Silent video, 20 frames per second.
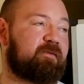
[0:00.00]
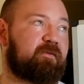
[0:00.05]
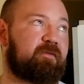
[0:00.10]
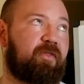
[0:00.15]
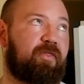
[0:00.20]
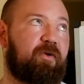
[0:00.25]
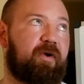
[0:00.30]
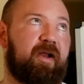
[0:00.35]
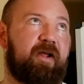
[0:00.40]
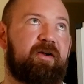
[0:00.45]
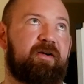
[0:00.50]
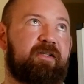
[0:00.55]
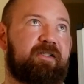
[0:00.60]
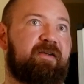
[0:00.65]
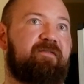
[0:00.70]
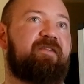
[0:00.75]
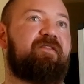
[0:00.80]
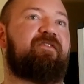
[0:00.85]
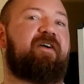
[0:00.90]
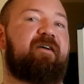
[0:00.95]

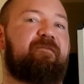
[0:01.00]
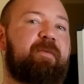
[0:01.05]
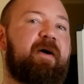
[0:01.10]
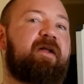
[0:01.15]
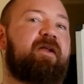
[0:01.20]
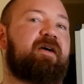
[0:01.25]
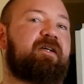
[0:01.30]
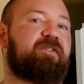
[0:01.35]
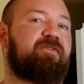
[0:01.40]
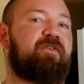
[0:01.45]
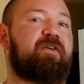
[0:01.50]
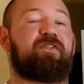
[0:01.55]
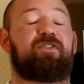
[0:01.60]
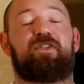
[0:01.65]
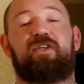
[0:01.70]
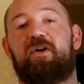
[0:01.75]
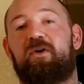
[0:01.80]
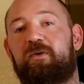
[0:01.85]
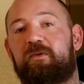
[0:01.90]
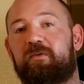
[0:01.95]
375 pound Husafell
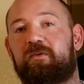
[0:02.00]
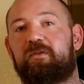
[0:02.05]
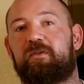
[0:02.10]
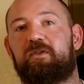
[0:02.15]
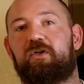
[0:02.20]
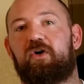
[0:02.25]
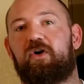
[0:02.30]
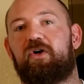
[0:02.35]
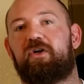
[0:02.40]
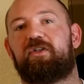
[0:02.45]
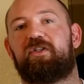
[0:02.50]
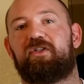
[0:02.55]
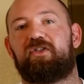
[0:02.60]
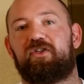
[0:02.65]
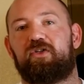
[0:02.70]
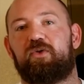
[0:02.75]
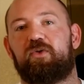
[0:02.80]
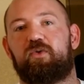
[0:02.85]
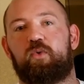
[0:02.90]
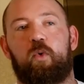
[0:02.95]
Stone, hers
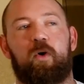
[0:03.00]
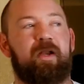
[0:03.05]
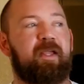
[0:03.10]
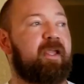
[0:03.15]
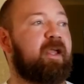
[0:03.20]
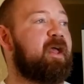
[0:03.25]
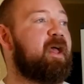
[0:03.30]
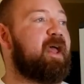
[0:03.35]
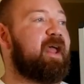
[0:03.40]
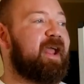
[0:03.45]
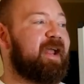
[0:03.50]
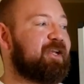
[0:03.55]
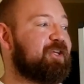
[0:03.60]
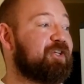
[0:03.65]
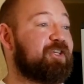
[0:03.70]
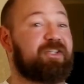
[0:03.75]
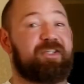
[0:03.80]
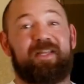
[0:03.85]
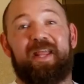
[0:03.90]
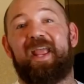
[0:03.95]
is 220, and
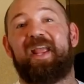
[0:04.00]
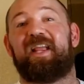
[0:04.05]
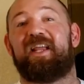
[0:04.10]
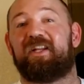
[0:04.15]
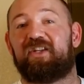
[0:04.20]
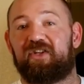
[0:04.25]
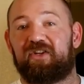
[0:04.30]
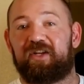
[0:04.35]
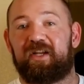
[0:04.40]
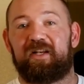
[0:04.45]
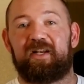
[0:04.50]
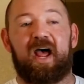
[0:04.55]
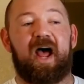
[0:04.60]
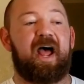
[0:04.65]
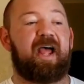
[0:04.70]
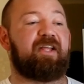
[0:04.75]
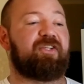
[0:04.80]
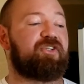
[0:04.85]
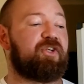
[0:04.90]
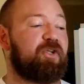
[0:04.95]
you just take it till you
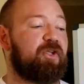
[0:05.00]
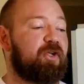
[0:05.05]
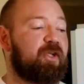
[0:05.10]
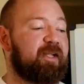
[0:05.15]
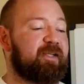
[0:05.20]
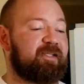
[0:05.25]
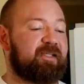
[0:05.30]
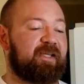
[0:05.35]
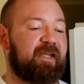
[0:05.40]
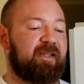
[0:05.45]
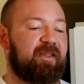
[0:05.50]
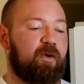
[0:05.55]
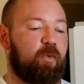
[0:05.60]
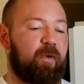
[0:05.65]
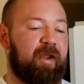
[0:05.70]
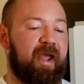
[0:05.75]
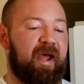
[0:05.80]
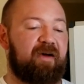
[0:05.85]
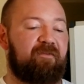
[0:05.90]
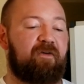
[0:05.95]
die. So you can see that
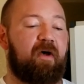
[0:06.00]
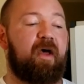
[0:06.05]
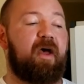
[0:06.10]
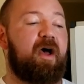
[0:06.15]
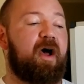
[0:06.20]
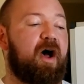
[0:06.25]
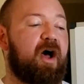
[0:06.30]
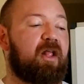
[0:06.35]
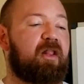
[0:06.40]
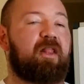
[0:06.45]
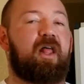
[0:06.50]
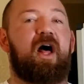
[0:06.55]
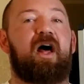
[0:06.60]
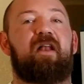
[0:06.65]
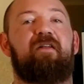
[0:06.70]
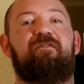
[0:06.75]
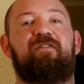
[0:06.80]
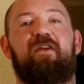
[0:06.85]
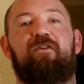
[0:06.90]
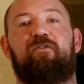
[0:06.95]
we have a
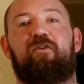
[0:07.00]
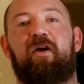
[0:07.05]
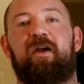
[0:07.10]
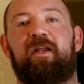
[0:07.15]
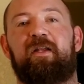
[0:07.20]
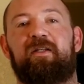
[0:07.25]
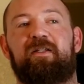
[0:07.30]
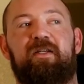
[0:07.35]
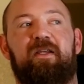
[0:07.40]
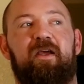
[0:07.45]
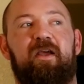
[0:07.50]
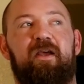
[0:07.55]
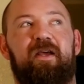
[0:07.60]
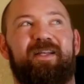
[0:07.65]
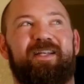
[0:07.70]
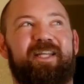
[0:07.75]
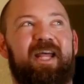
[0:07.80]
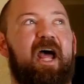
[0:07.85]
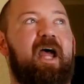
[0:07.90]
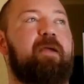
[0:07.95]
lot of different
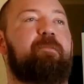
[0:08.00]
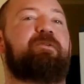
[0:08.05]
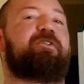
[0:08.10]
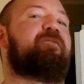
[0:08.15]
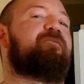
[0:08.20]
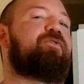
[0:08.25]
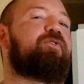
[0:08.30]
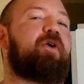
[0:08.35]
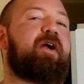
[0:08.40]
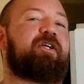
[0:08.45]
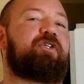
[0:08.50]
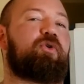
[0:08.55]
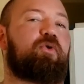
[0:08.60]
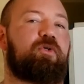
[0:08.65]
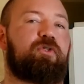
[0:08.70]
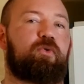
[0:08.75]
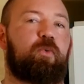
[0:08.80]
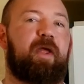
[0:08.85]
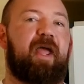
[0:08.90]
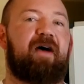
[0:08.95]
types of
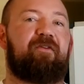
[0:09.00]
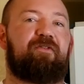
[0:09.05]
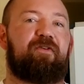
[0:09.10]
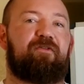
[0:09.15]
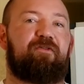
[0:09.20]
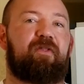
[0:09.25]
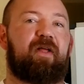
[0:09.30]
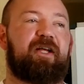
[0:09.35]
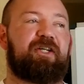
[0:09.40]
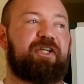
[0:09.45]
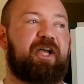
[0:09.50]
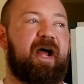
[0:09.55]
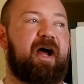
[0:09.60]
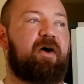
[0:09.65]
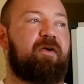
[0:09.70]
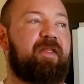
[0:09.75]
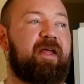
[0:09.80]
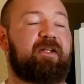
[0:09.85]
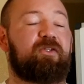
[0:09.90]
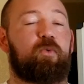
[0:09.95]
thresholds we have to flesh
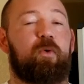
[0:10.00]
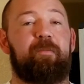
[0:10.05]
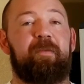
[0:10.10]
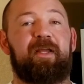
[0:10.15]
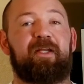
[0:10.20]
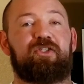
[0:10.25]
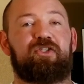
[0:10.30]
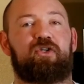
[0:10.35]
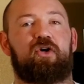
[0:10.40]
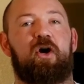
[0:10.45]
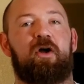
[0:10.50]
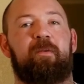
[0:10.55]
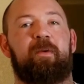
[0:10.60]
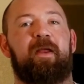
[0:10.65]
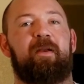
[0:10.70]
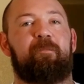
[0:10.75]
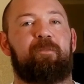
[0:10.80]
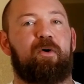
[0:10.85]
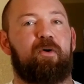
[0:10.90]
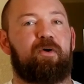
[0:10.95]
out, and that's what makes
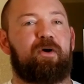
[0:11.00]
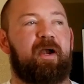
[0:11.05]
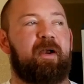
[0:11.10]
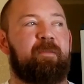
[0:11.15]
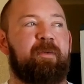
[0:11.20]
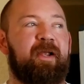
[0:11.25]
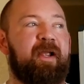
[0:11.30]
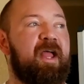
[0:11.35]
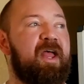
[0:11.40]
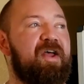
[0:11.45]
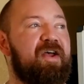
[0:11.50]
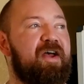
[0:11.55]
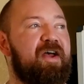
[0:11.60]
strongman programming